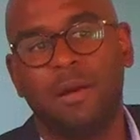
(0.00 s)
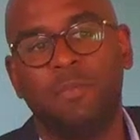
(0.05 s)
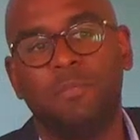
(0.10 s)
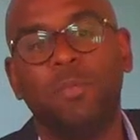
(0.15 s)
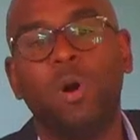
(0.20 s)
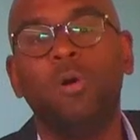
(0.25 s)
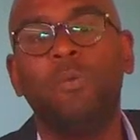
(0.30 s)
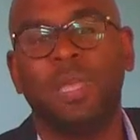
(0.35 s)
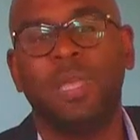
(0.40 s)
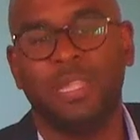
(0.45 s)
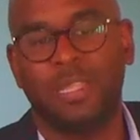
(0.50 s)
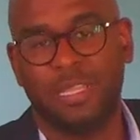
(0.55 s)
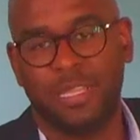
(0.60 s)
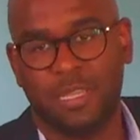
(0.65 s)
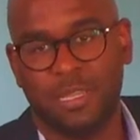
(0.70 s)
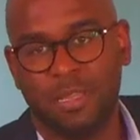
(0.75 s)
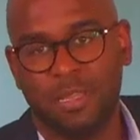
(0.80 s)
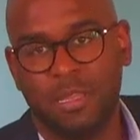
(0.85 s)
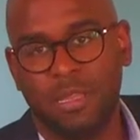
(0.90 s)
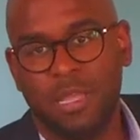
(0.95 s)
moment
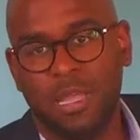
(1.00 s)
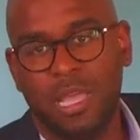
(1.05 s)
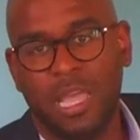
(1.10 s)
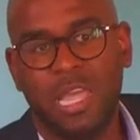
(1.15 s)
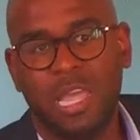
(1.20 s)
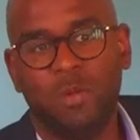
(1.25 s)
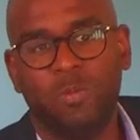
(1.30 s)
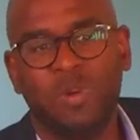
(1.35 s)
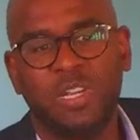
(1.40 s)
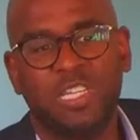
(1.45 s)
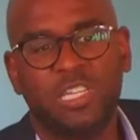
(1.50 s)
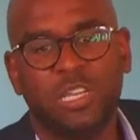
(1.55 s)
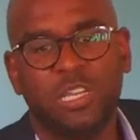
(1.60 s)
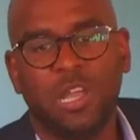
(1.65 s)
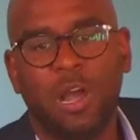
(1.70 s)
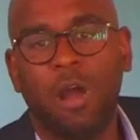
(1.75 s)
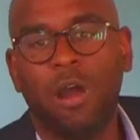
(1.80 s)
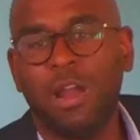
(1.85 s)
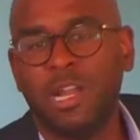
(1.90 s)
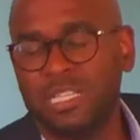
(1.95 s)
in which
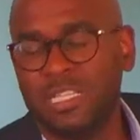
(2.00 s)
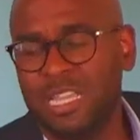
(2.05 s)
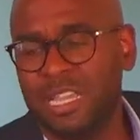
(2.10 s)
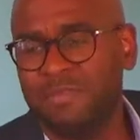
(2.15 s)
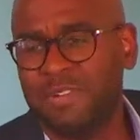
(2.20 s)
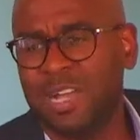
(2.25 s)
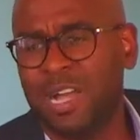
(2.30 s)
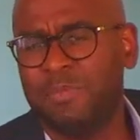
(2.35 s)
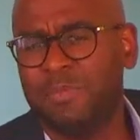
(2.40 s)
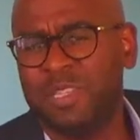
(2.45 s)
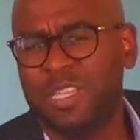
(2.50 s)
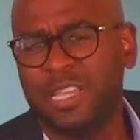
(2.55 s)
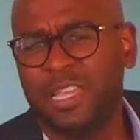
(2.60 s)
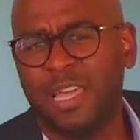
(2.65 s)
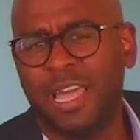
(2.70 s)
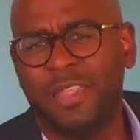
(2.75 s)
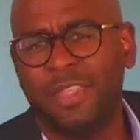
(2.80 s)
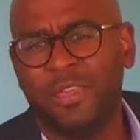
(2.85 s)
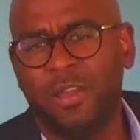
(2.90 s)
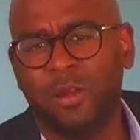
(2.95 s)
hearts have come
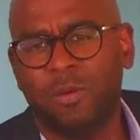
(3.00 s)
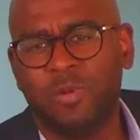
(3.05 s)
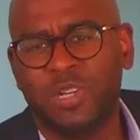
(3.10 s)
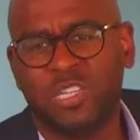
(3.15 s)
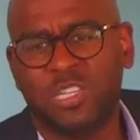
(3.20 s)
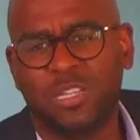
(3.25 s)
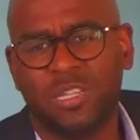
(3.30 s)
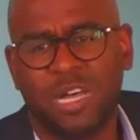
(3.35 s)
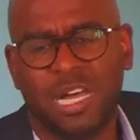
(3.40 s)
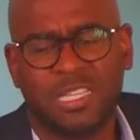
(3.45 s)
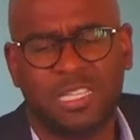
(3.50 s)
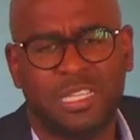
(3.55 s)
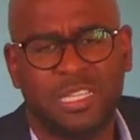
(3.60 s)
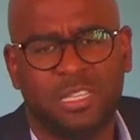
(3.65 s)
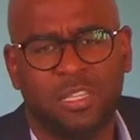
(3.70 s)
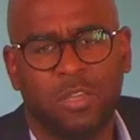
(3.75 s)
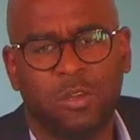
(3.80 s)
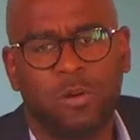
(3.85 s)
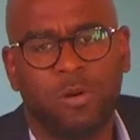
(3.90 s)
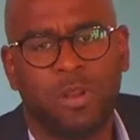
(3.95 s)
together, which Allah says
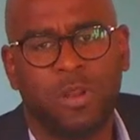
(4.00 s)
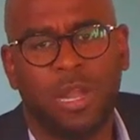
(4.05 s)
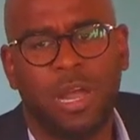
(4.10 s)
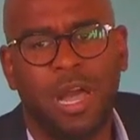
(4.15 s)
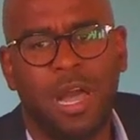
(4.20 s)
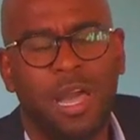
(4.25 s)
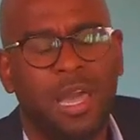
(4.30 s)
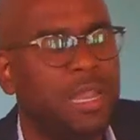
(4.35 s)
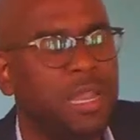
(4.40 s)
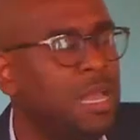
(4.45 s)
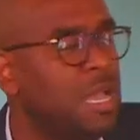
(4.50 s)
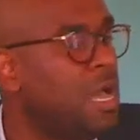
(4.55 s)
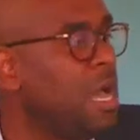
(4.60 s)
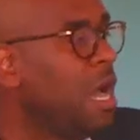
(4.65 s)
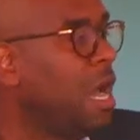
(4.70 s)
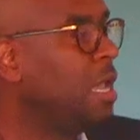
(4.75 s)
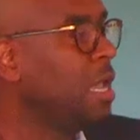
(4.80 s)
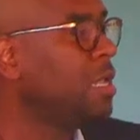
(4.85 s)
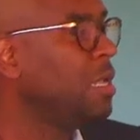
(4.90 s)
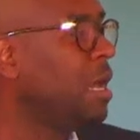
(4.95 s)
in Quran,
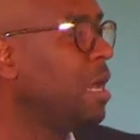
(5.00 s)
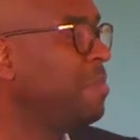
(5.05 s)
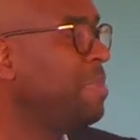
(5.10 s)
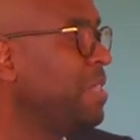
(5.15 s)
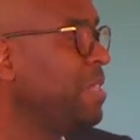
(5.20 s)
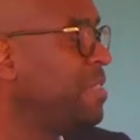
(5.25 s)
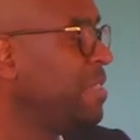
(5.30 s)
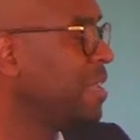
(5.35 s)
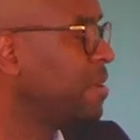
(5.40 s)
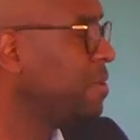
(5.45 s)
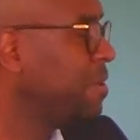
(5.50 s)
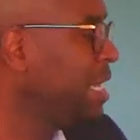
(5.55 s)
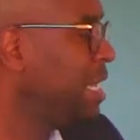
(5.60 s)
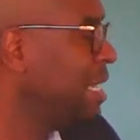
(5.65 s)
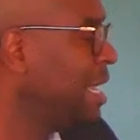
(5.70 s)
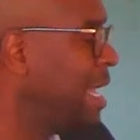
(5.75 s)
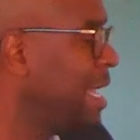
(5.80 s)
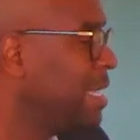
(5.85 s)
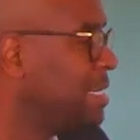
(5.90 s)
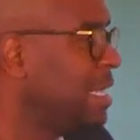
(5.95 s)
Allah bi dhikri
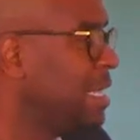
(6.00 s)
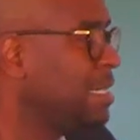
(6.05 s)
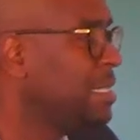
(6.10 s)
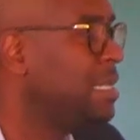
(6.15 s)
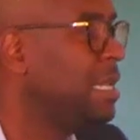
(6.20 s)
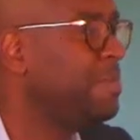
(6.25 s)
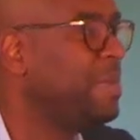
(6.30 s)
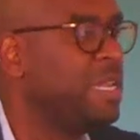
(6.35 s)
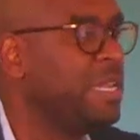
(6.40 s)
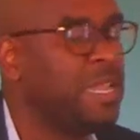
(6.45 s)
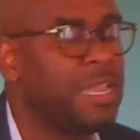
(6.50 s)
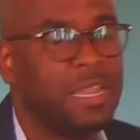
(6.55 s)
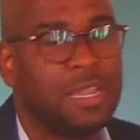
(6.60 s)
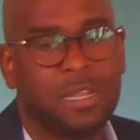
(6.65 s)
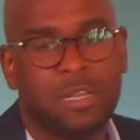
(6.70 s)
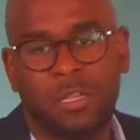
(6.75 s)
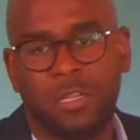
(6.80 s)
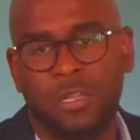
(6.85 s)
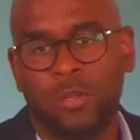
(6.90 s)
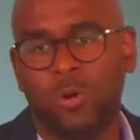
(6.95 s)
la tatamin
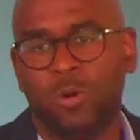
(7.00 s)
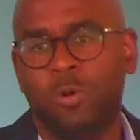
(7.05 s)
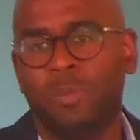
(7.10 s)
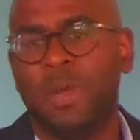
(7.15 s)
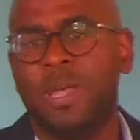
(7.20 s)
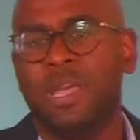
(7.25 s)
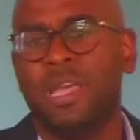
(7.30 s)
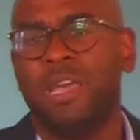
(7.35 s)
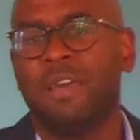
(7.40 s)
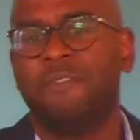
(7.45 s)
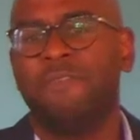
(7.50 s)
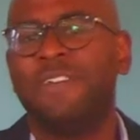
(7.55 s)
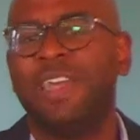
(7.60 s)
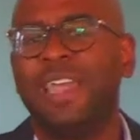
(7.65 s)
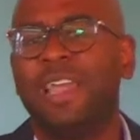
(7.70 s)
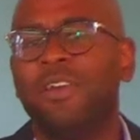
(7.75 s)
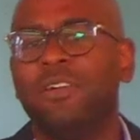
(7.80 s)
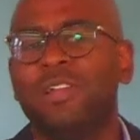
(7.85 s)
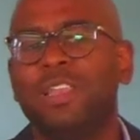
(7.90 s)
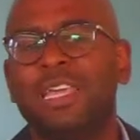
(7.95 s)
kalub.
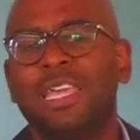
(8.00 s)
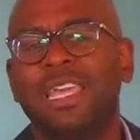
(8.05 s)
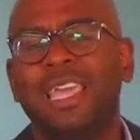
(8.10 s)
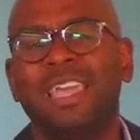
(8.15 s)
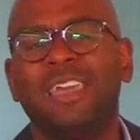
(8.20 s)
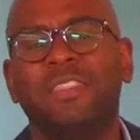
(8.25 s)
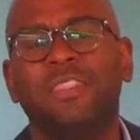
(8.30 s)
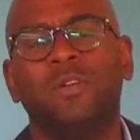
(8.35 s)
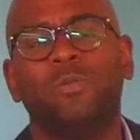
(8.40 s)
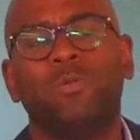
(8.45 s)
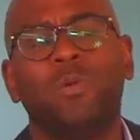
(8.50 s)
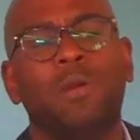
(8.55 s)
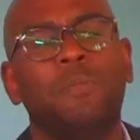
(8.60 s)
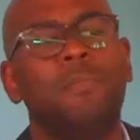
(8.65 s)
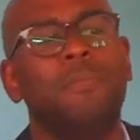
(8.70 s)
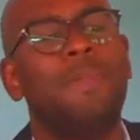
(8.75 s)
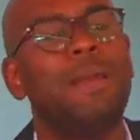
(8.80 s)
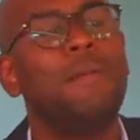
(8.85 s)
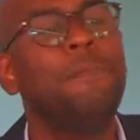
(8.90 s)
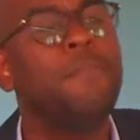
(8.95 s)
Verily, in the
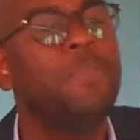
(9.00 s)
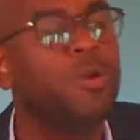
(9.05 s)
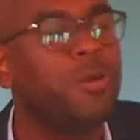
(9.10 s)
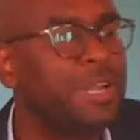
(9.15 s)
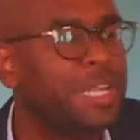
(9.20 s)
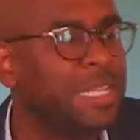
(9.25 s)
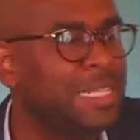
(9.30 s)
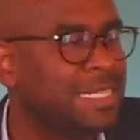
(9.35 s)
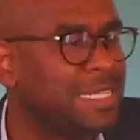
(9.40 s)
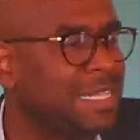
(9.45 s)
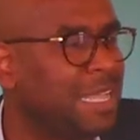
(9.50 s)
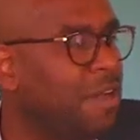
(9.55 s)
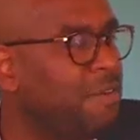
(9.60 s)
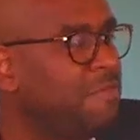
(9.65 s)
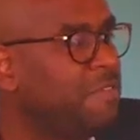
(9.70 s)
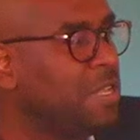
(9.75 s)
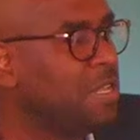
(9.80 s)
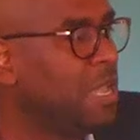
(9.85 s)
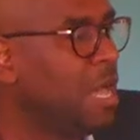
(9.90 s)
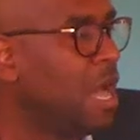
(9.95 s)
remembrance of
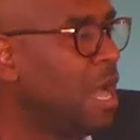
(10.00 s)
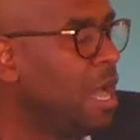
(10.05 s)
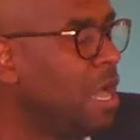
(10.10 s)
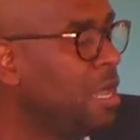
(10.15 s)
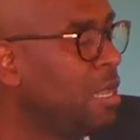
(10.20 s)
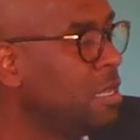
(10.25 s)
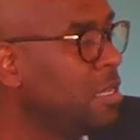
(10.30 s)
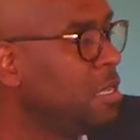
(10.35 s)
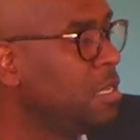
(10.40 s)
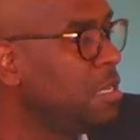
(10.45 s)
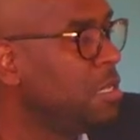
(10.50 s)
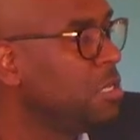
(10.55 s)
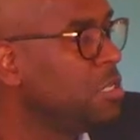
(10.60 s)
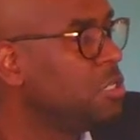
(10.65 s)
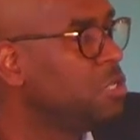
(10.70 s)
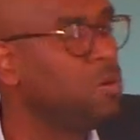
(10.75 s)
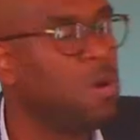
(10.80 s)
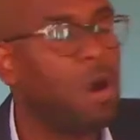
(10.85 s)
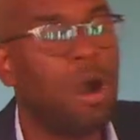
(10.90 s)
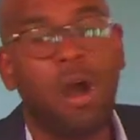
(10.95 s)
Allah,
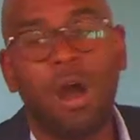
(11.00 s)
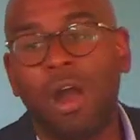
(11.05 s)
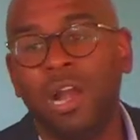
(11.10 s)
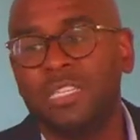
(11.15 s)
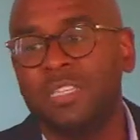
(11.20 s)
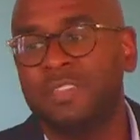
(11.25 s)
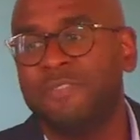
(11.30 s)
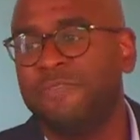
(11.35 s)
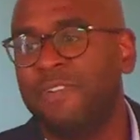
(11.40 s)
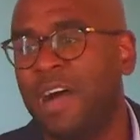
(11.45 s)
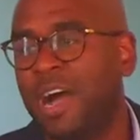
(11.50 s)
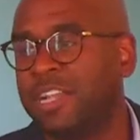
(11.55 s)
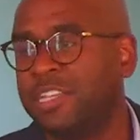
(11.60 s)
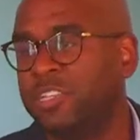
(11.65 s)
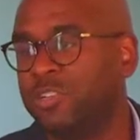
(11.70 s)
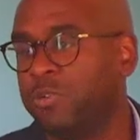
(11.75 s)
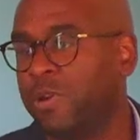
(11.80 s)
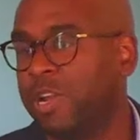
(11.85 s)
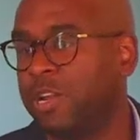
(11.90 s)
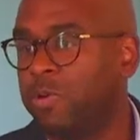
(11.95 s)
do hearts find
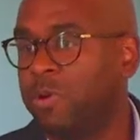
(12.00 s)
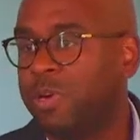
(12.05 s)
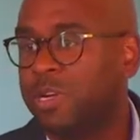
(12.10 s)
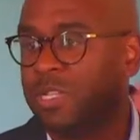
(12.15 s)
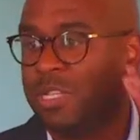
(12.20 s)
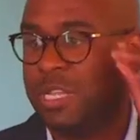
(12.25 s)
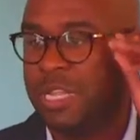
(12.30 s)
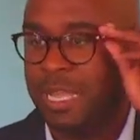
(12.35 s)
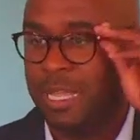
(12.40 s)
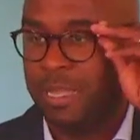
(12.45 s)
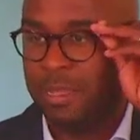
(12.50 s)
tranquility.